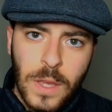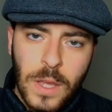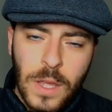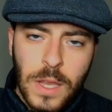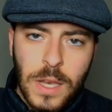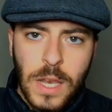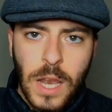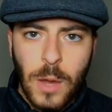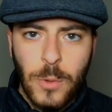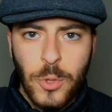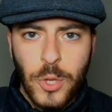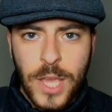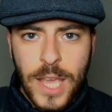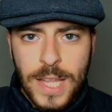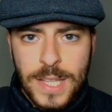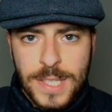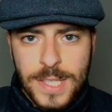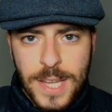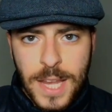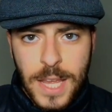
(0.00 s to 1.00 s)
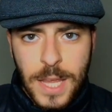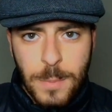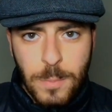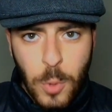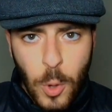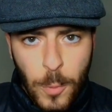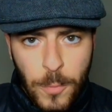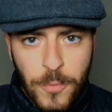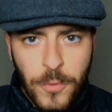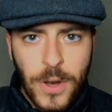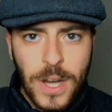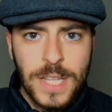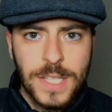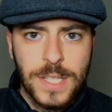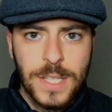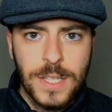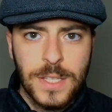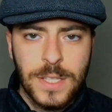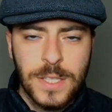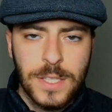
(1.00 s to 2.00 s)
Now you can say Pope
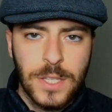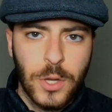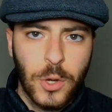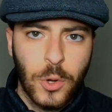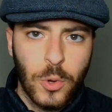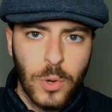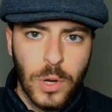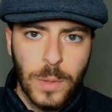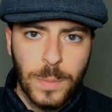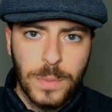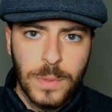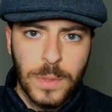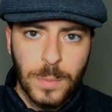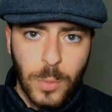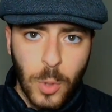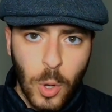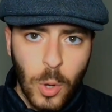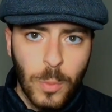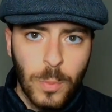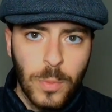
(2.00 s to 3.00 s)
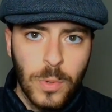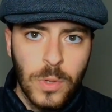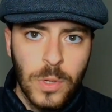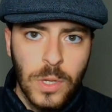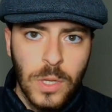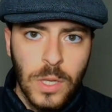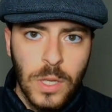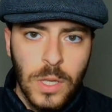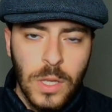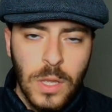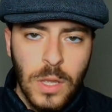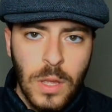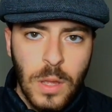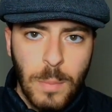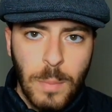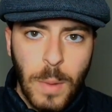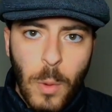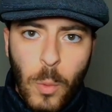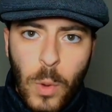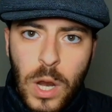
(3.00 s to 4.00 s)
Francis is a corrupt pope,
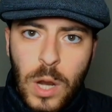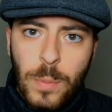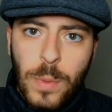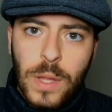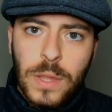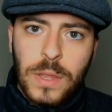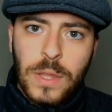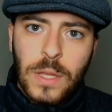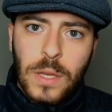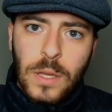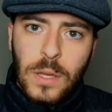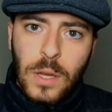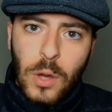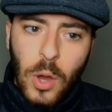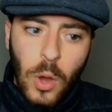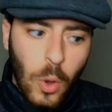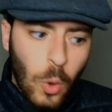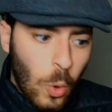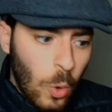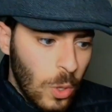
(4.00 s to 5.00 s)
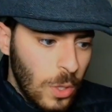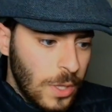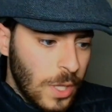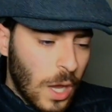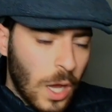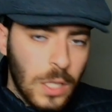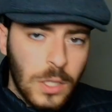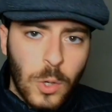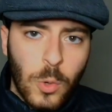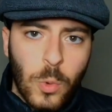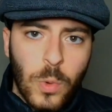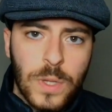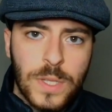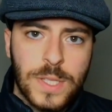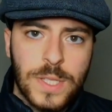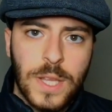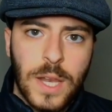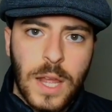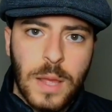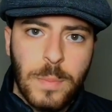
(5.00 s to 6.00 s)
but what about all the other ones
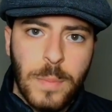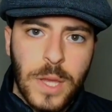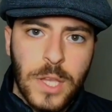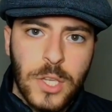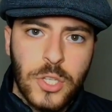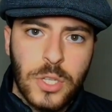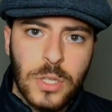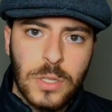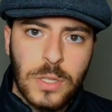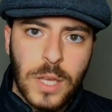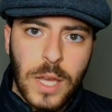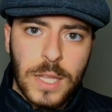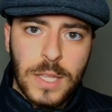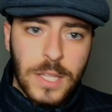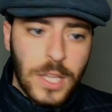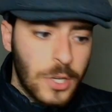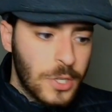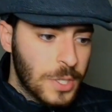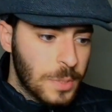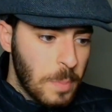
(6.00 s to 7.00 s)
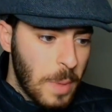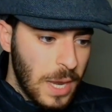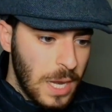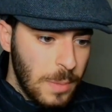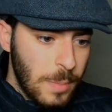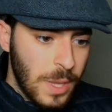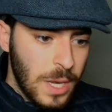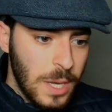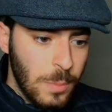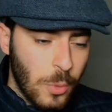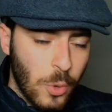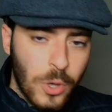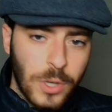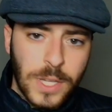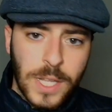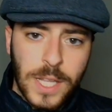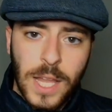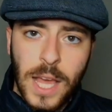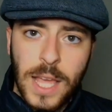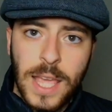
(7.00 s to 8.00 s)
that I mentioned? And there's many more
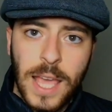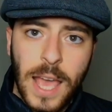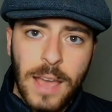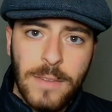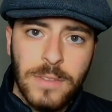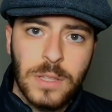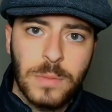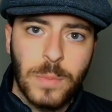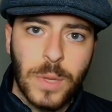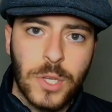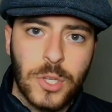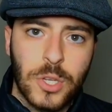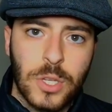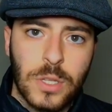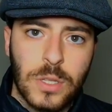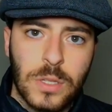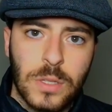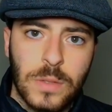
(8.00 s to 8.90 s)
that I haven't mentioned.